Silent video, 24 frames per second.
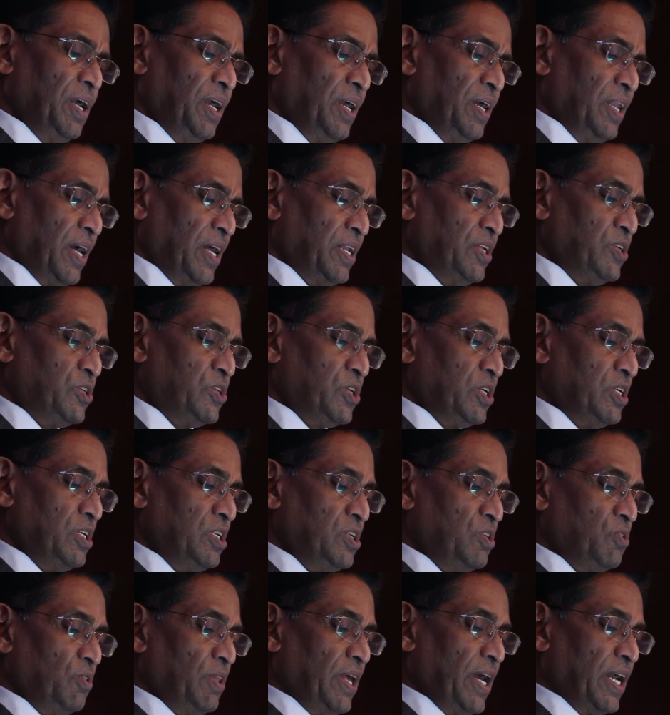In
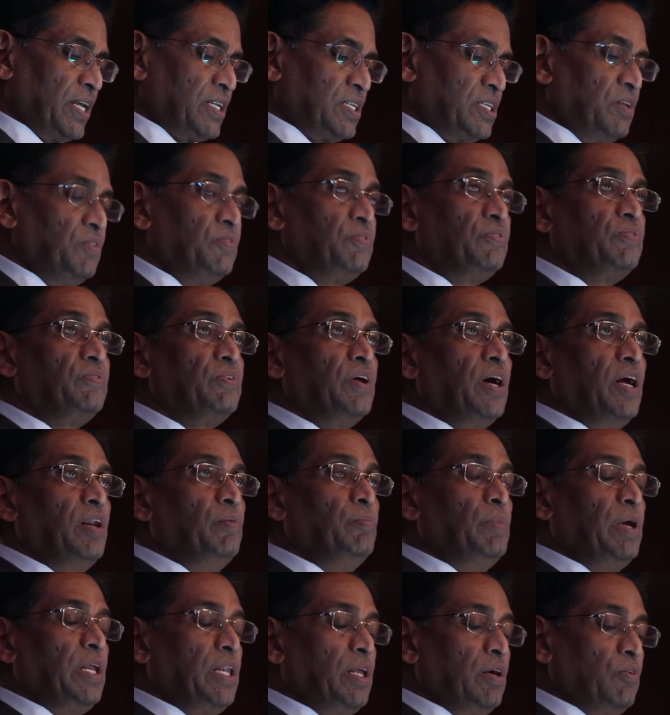addition to the active
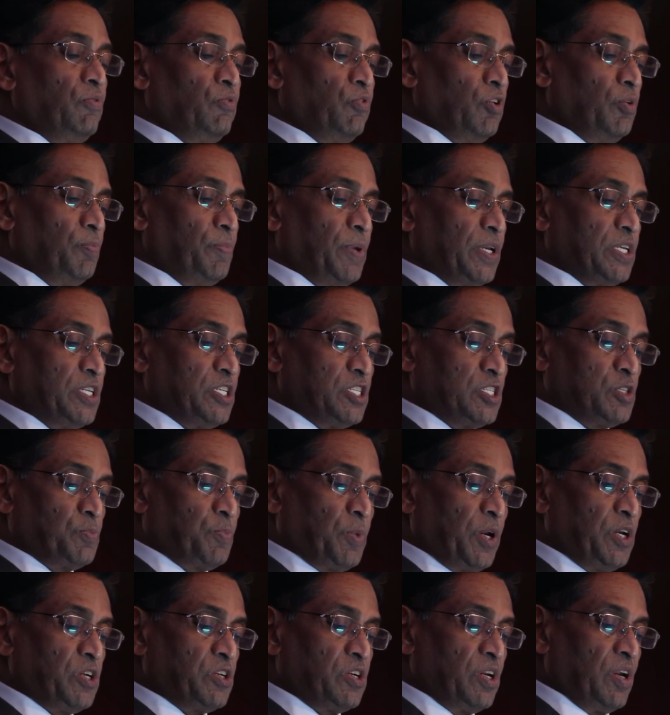and meaningful
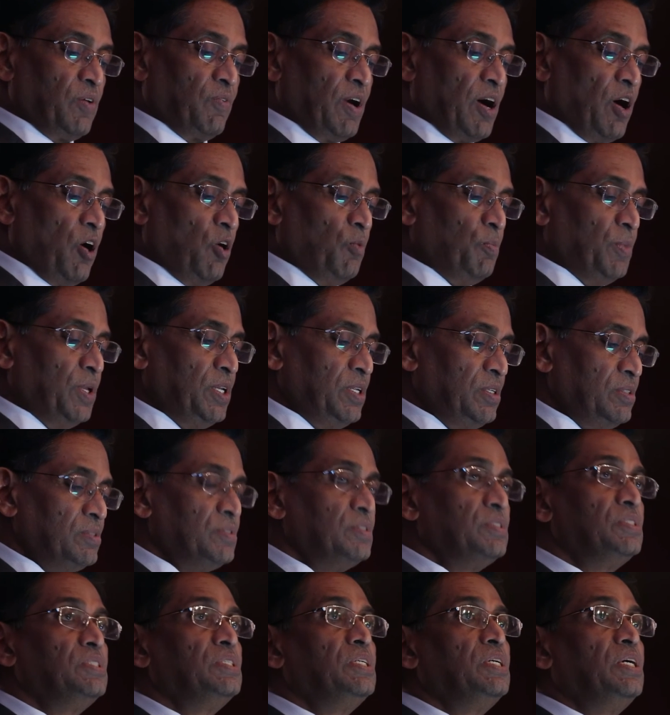participation of government
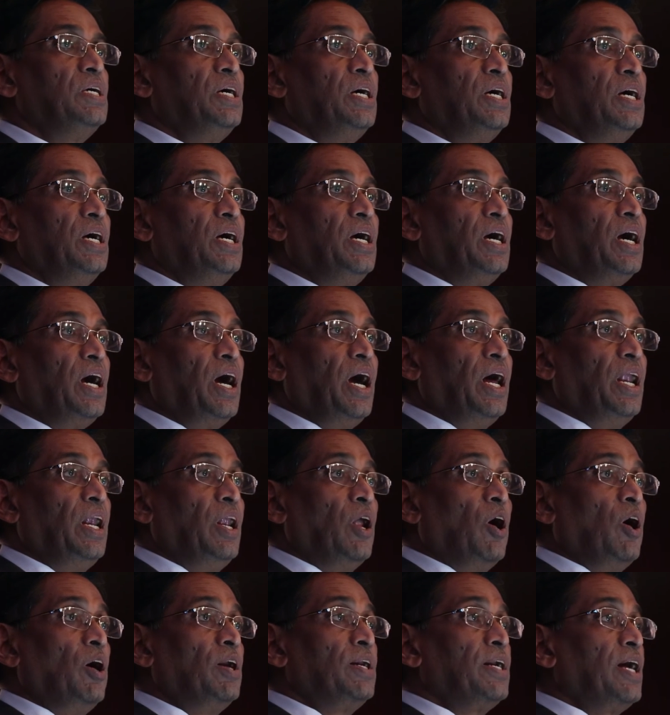and
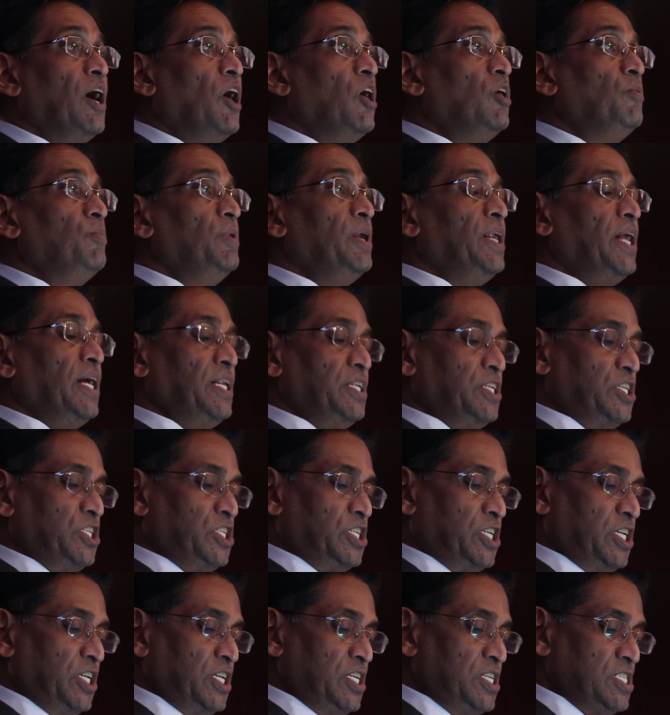non-government
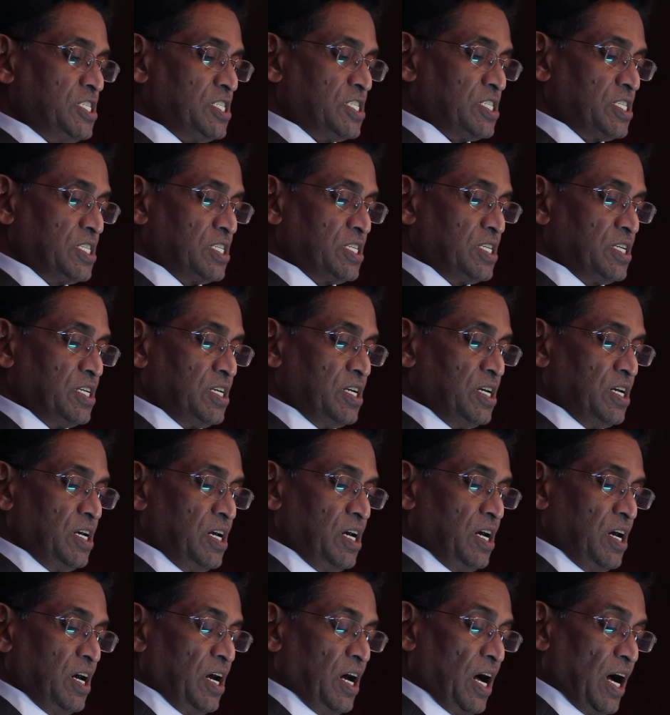entities,
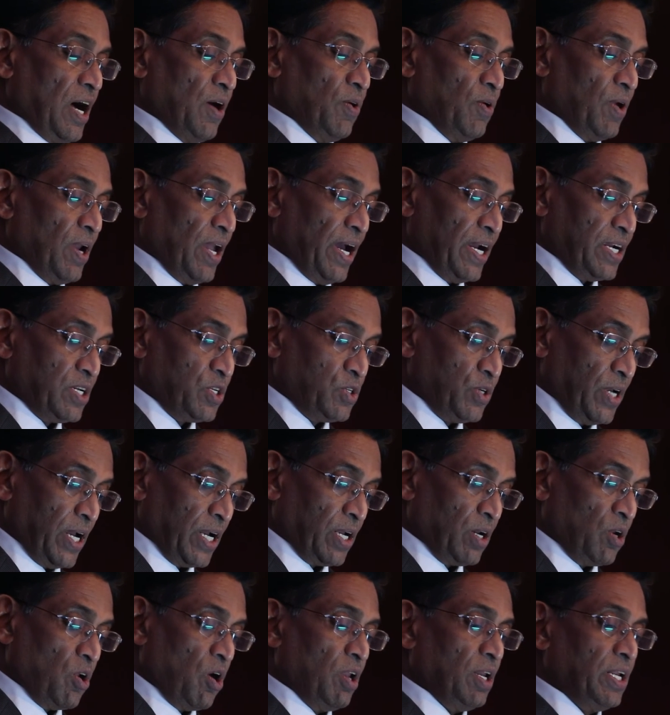I would like to
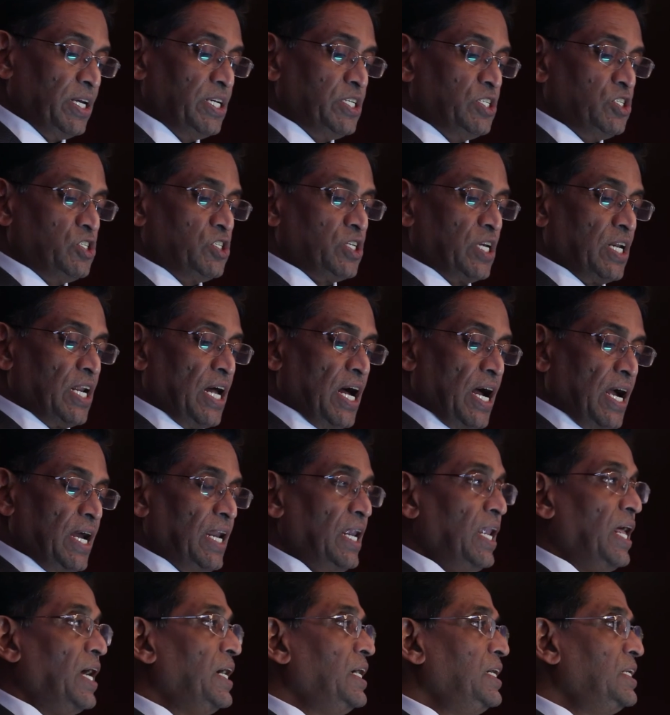acknowledge and
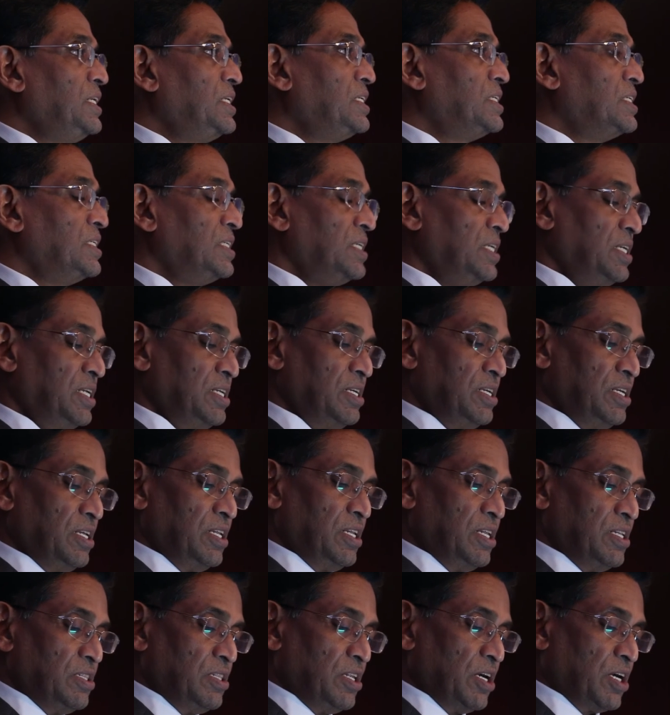highlight
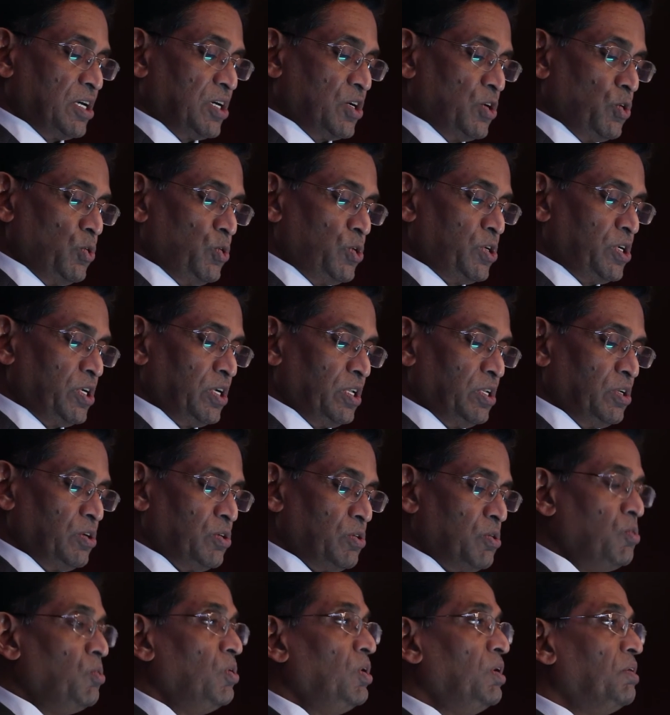the crucial
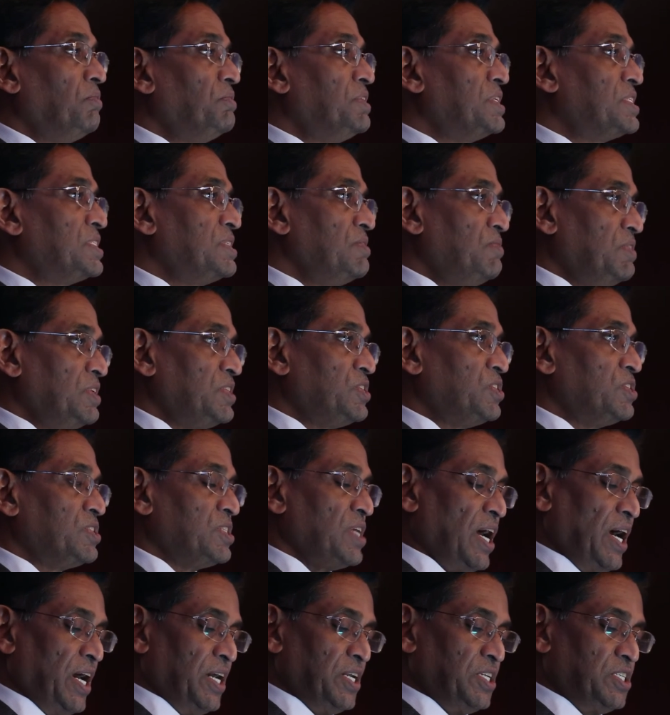role of the civil
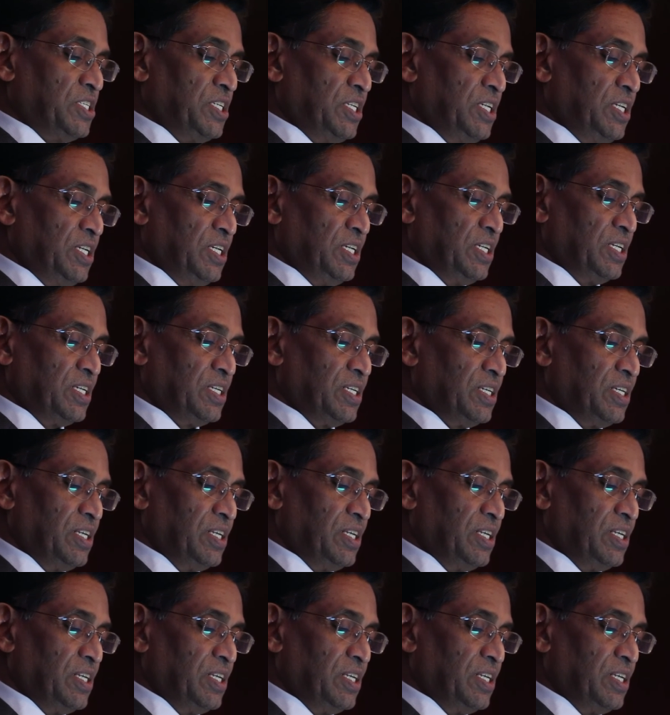society,